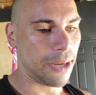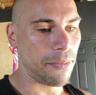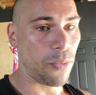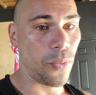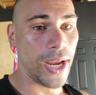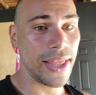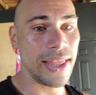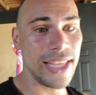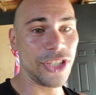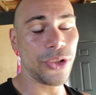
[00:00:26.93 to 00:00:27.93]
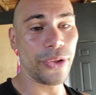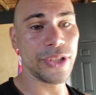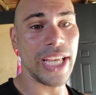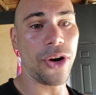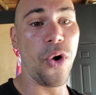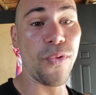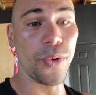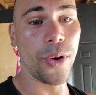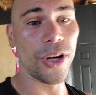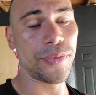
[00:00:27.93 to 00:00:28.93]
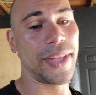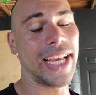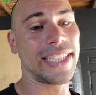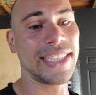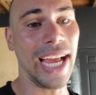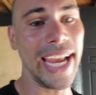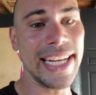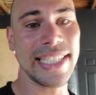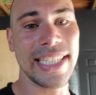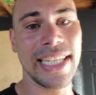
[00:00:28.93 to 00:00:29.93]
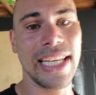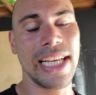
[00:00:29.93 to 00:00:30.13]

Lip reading: when these shoulders get overworked, when they get tight,